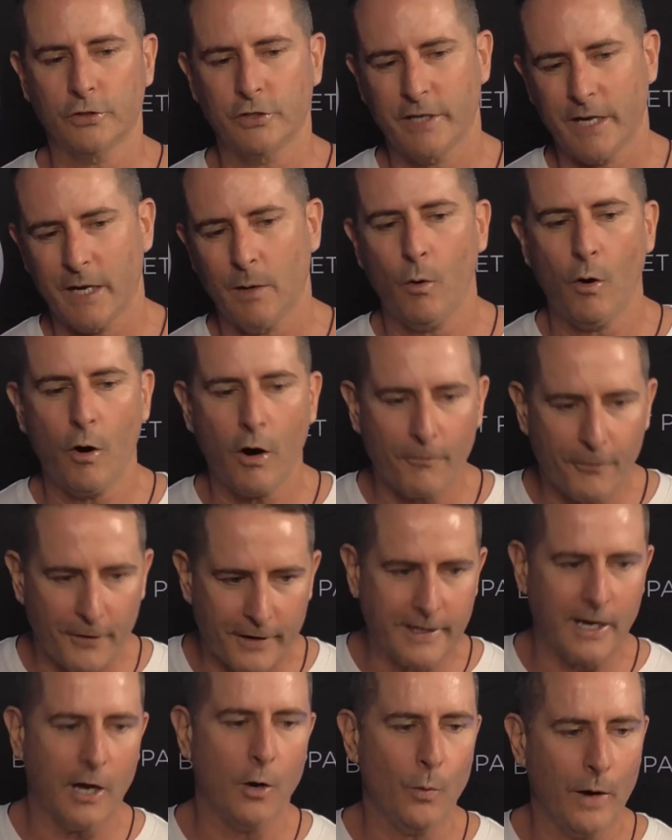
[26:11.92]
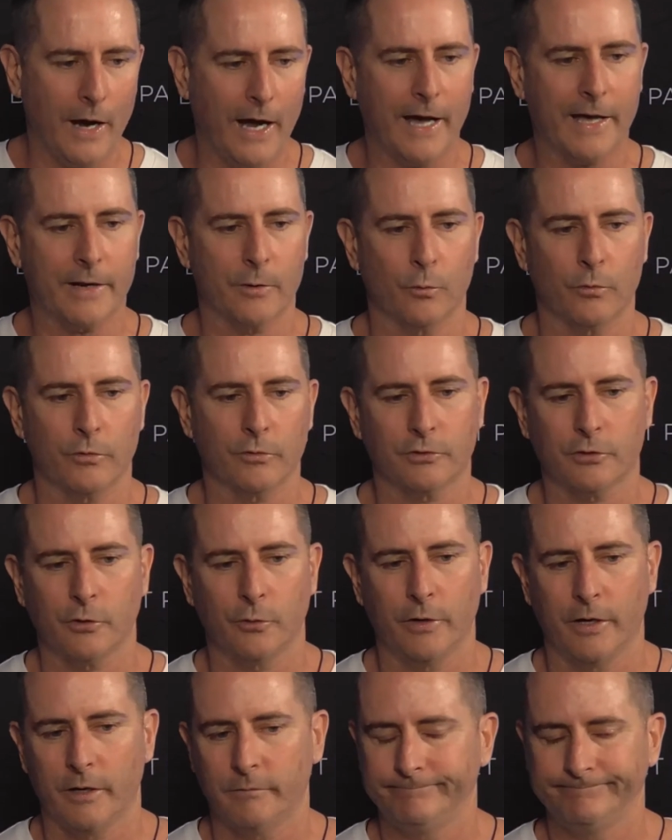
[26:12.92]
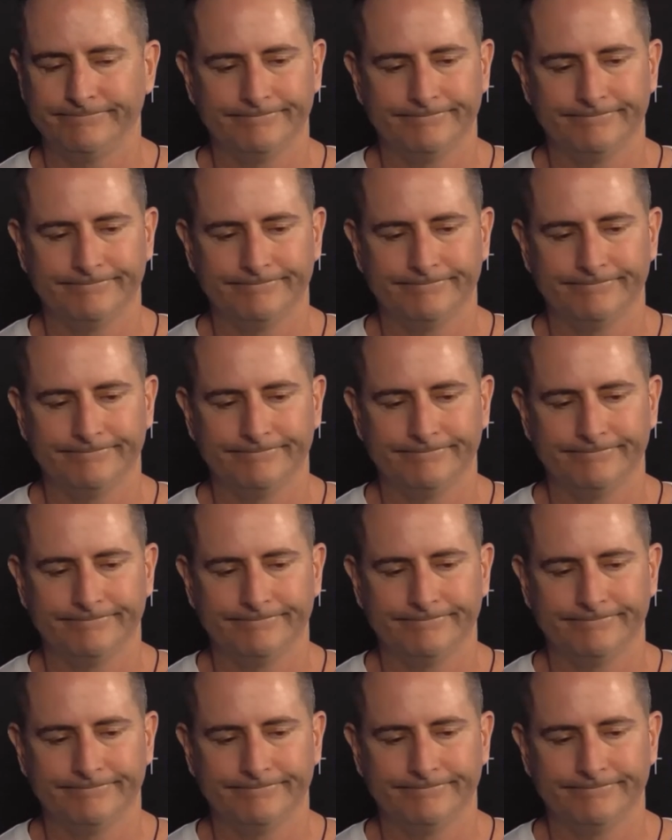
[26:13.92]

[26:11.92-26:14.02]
you go, oh, if they go hard, it'll suit it.